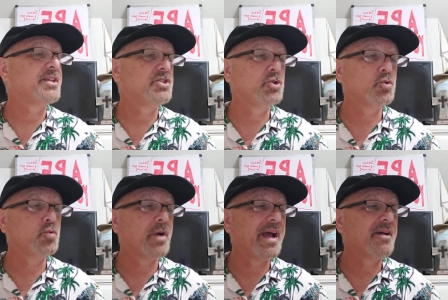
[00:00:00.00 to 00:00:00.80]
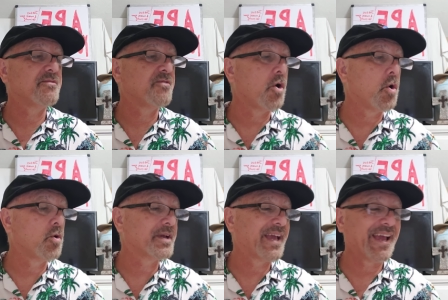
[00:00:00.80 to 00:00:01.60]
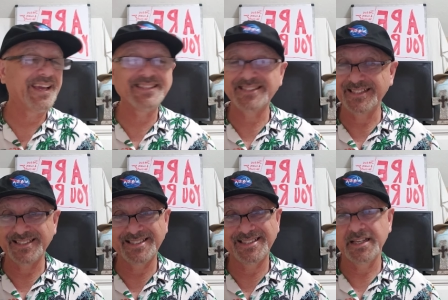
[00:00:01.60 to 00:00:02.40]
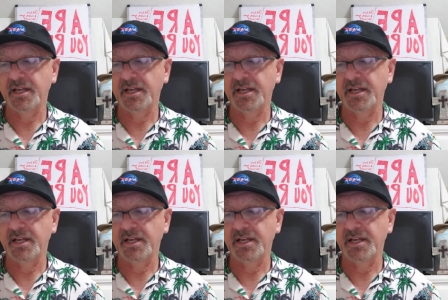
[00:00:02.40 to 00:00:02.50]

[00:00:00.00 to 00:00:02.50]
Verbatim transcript: UFO cases.